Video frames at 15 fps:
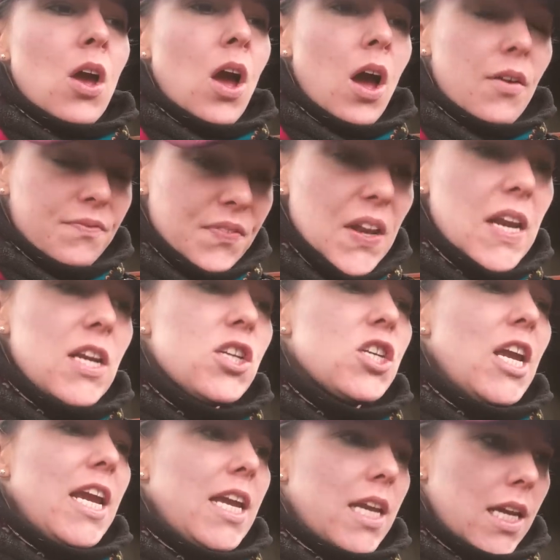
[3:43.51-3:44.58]
a
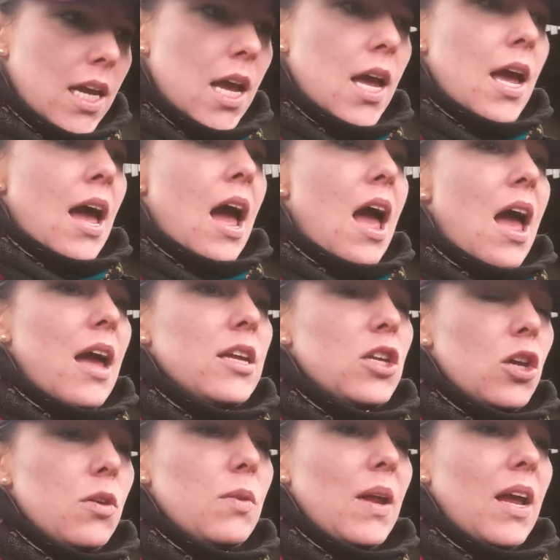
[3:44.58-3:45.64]
finishing
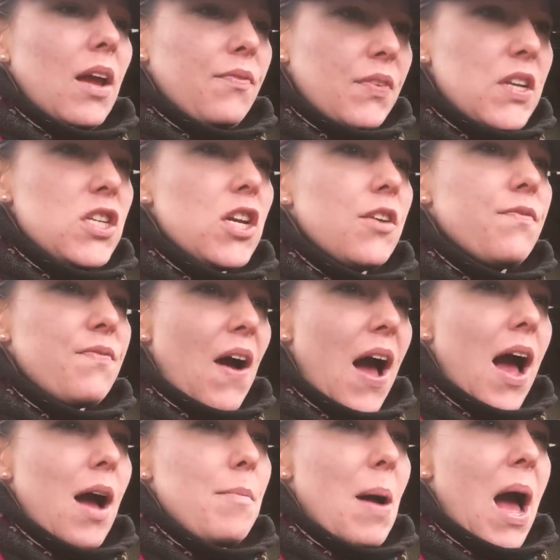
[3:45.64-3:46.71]
unit, a finishing
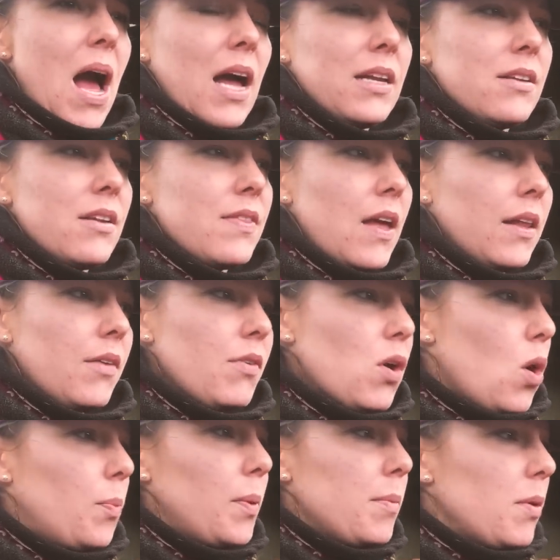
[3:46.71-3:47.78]
farm, and they'll have a couple of